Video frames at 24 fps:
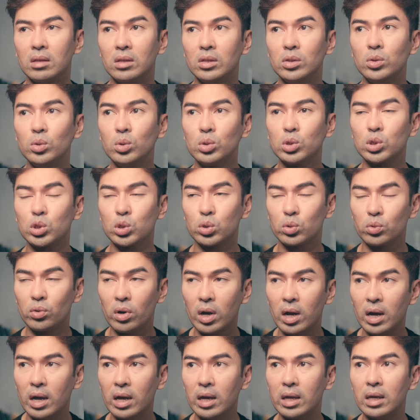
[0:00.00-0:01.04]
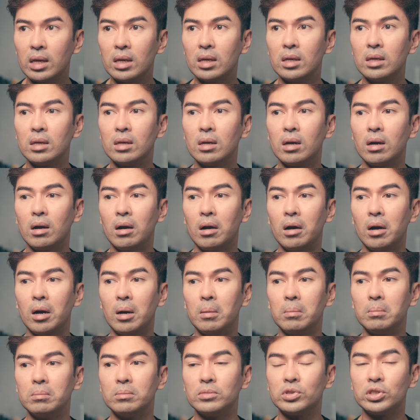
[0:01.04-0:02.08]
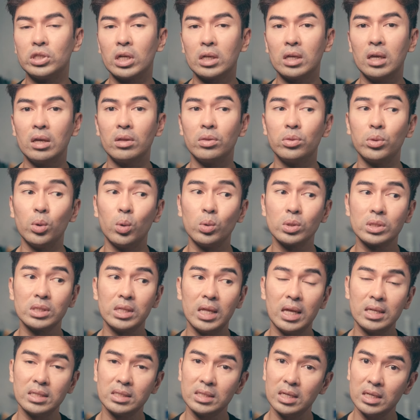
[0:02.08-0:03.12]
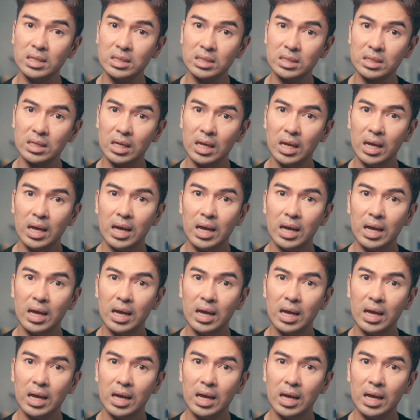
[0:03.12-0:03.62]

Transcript: you try checking those lenses,